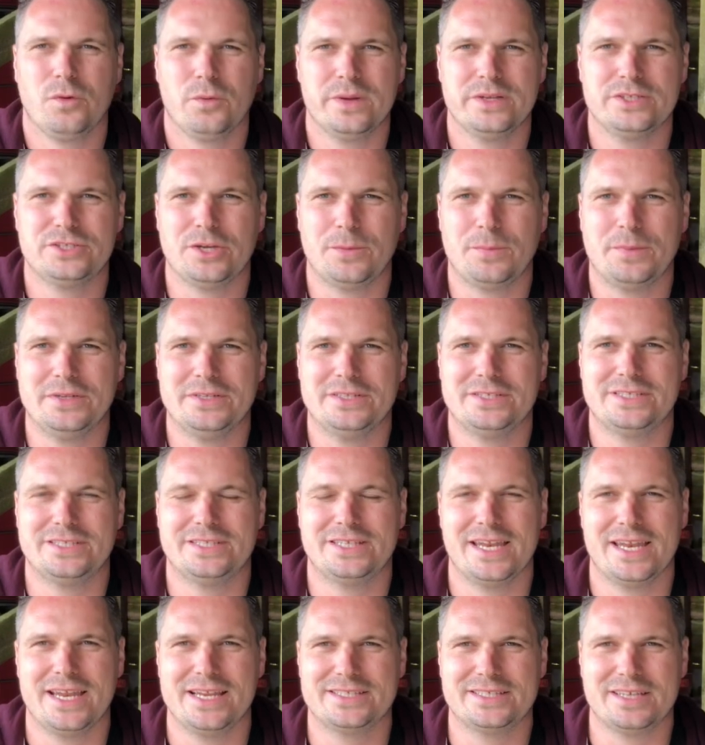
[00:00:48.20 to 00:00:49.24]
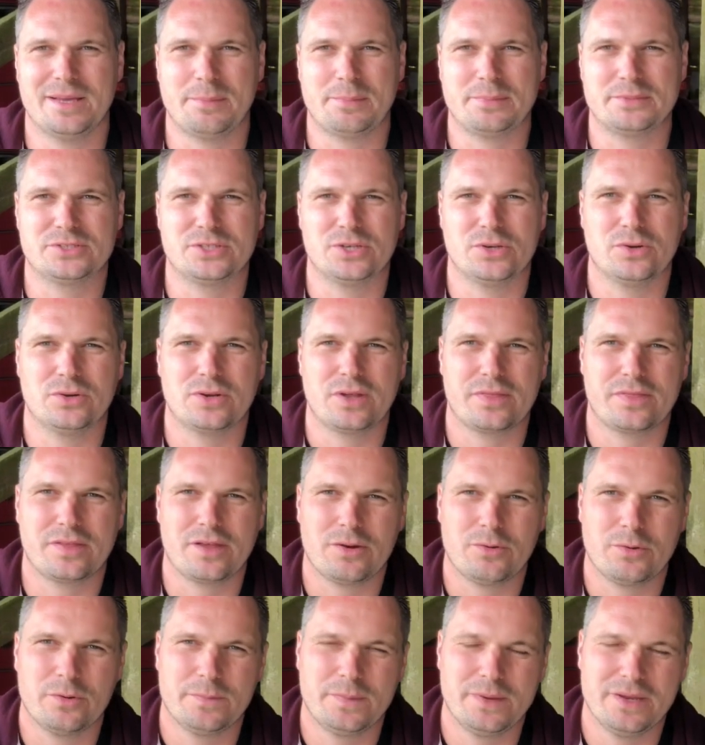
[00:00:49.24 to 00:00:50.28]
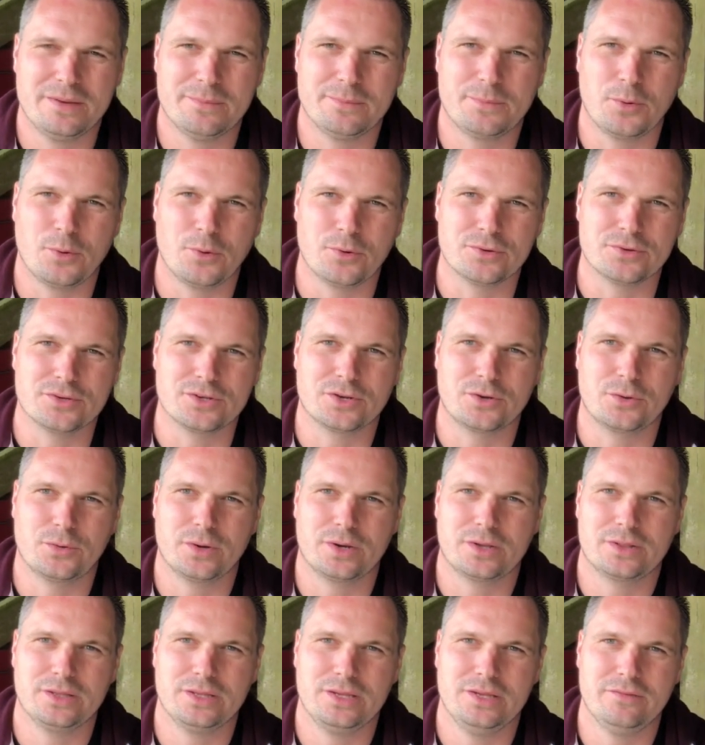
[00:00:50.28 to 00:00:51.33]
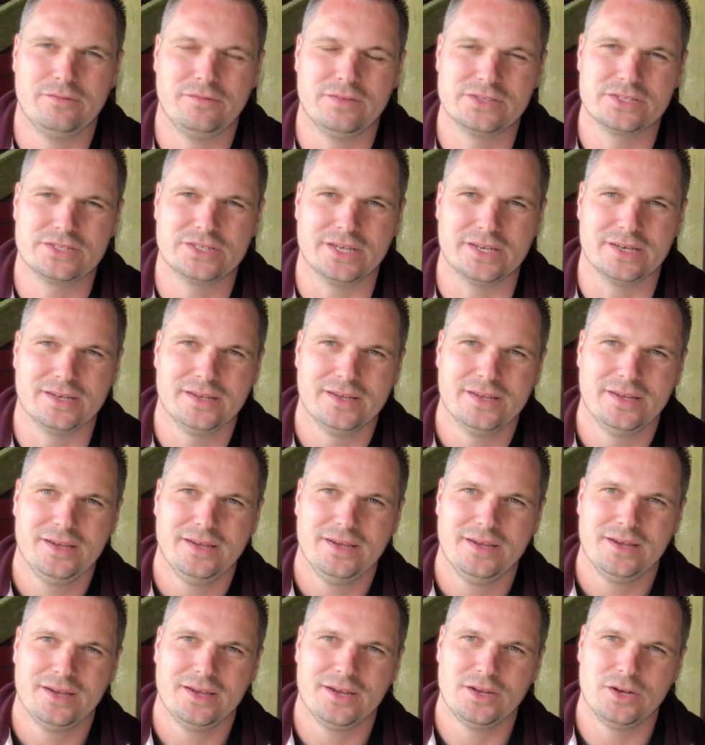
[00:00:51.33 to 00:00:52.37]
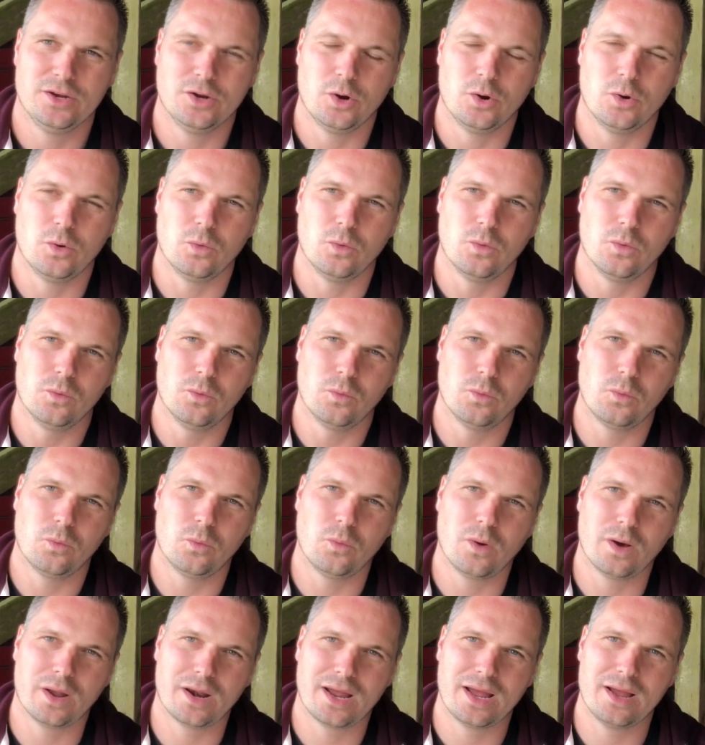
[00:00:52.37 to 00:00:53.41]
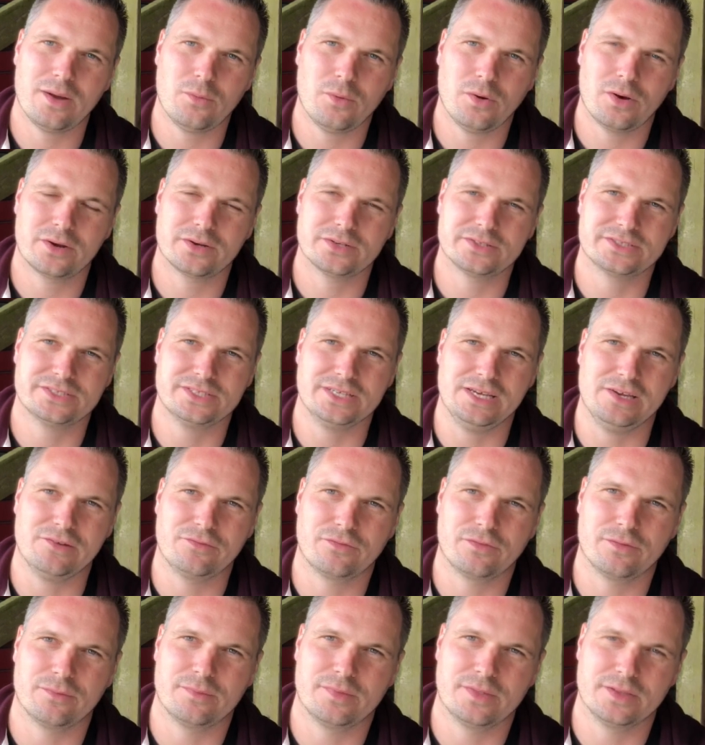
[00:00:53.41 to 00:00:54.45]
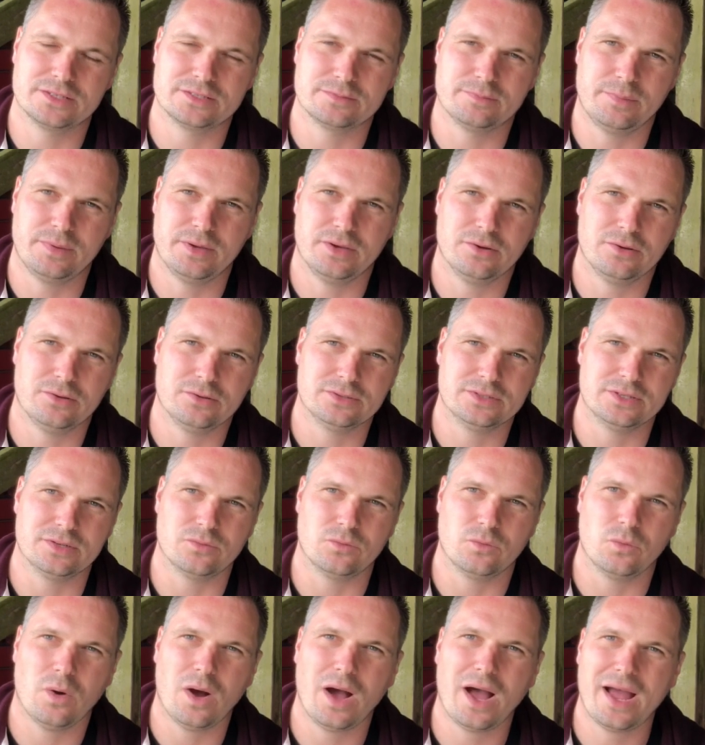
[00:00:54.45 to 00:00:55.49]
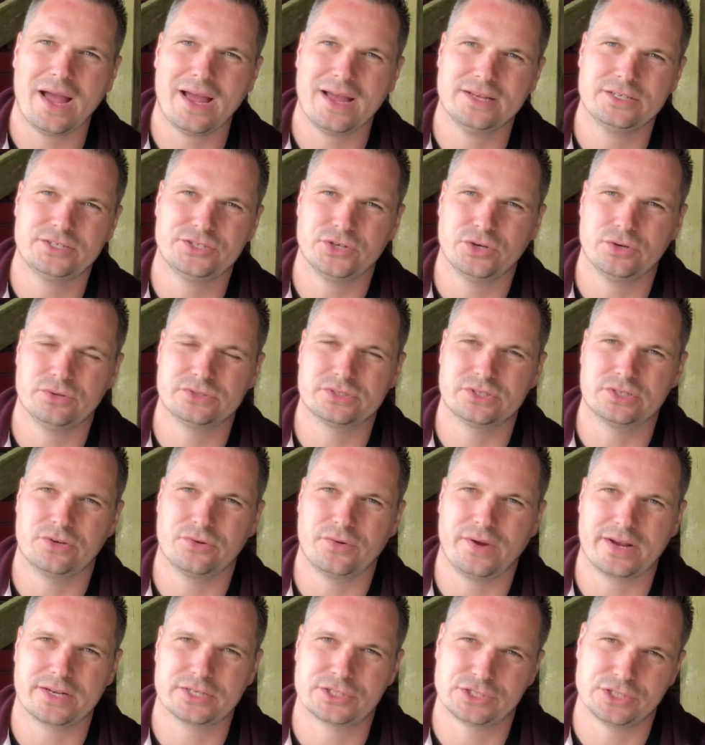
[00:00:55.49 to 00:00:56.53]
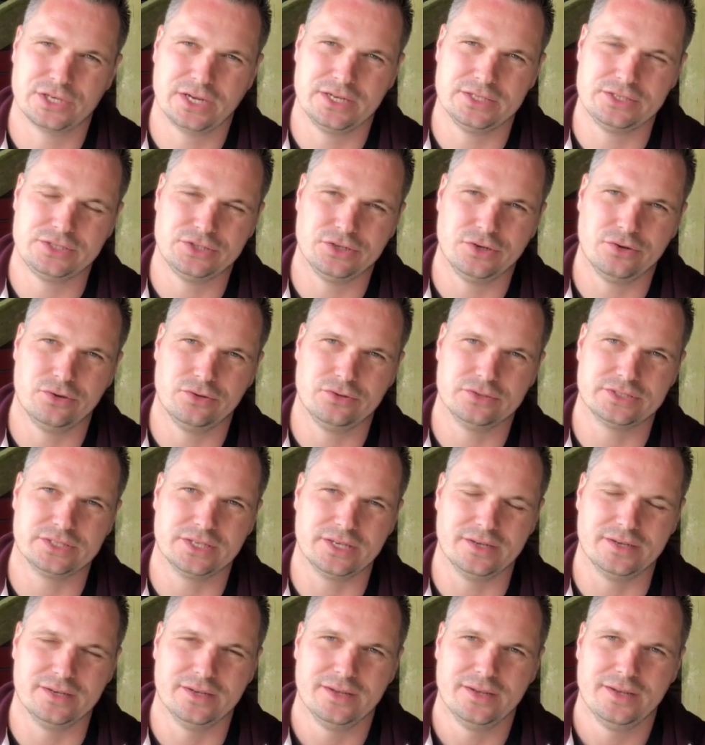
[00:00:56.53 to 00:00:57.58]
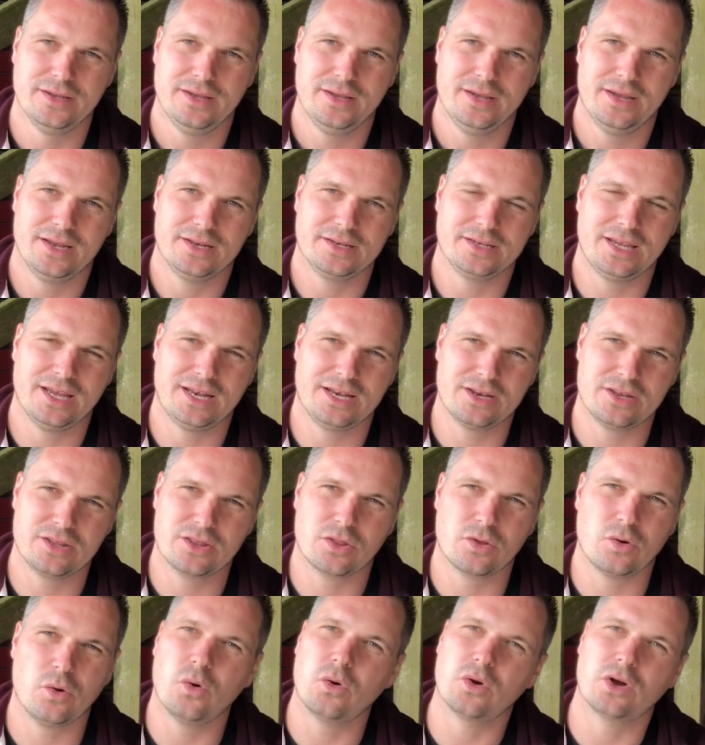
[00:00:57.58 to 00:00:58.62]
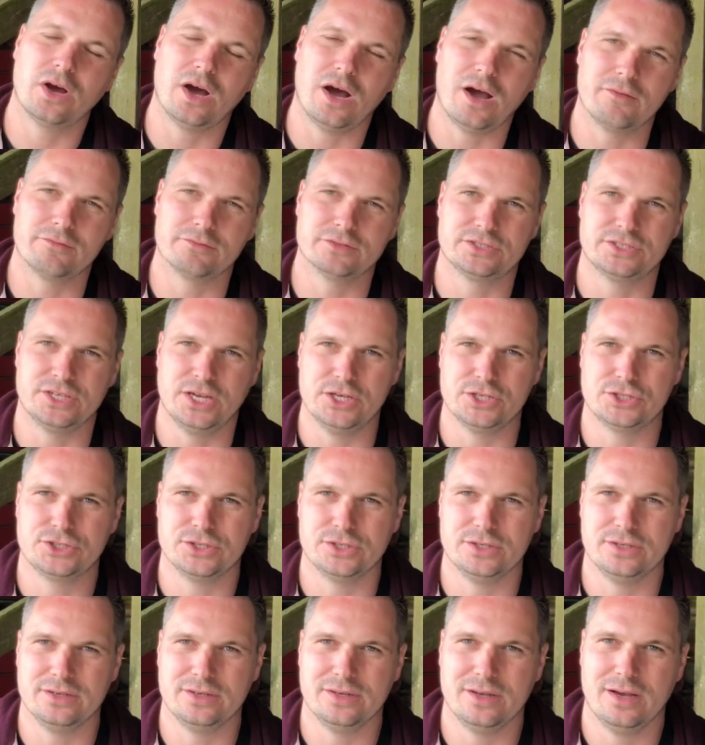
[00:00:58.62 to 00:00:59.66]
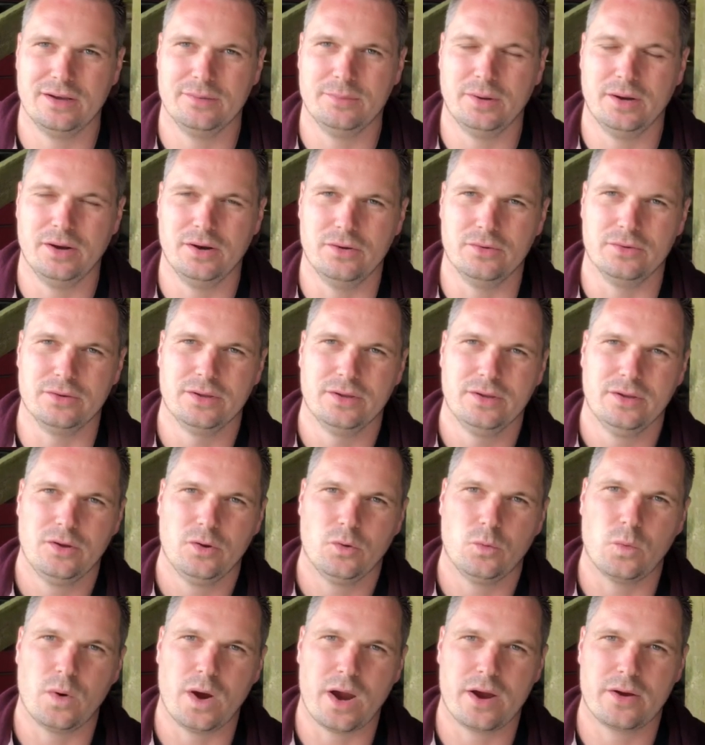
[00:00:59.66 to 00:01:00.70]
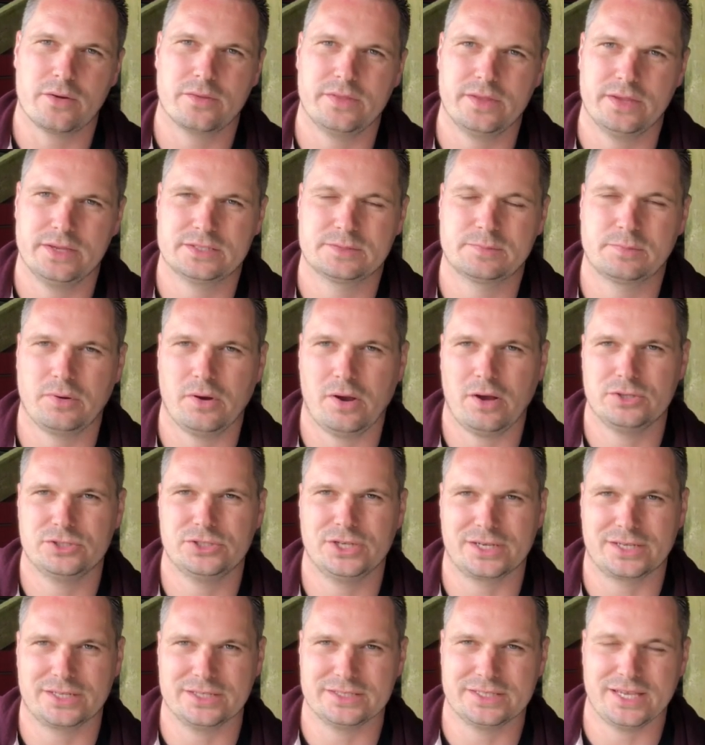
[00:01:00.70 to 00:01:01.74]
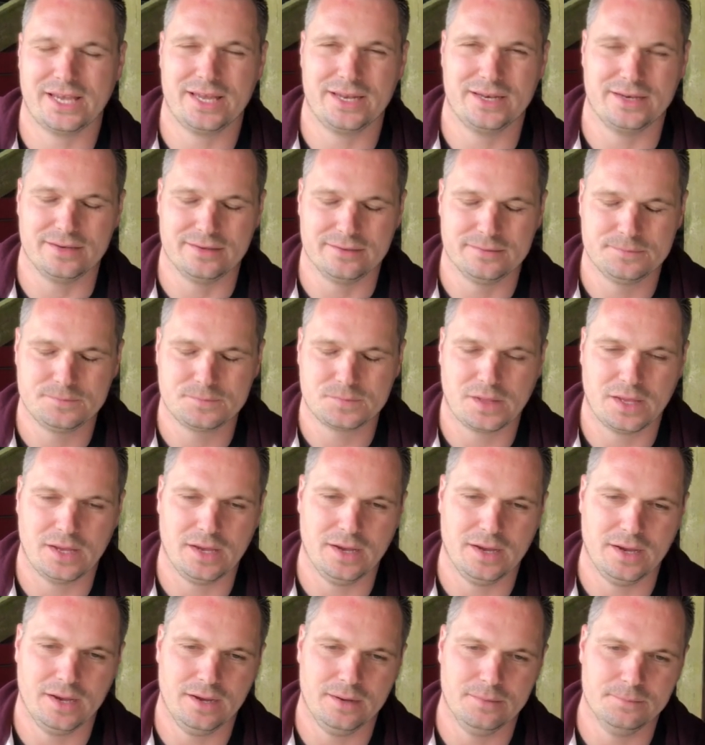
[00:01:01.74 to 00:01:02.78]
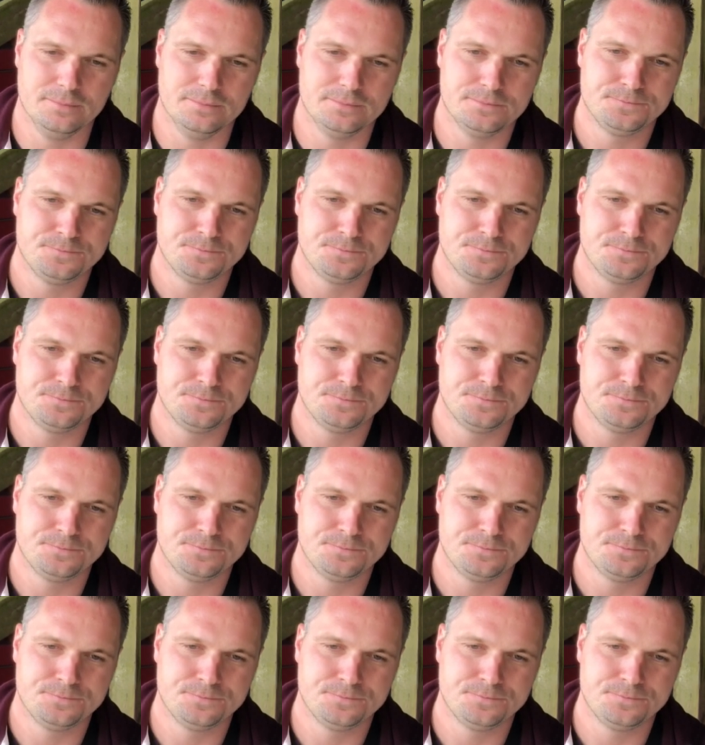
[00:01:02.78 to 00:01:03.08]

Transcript: we jump into today's episode, I thought it would be important to quickly visit what I want to see from this build and why I chose the direction I chose, and get into the whole conversation about where this project is headed. I